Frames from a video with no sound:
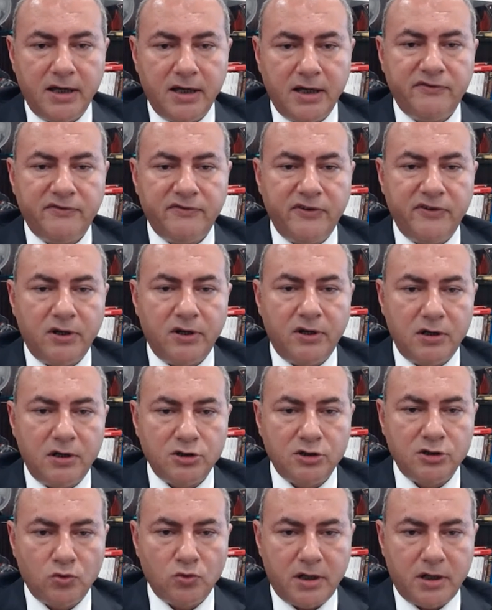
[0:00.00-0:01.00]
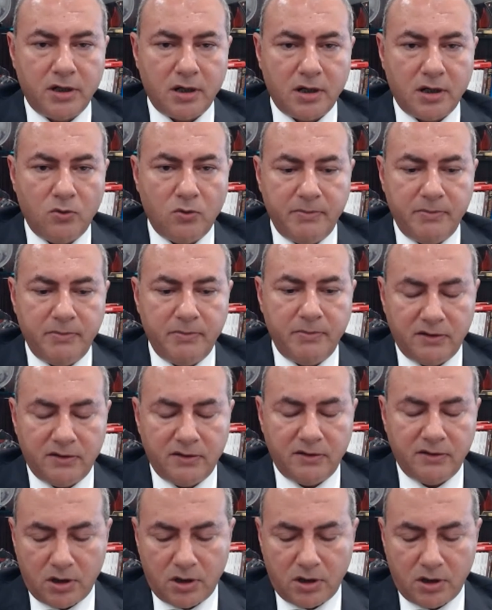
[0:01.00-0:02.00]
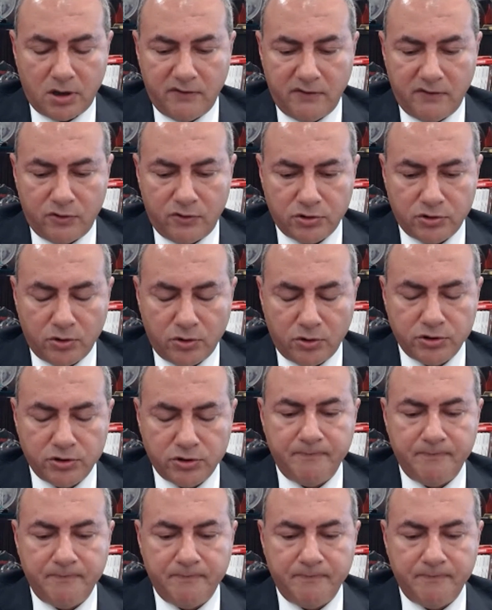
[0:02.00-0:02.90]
Deferrals were made for those.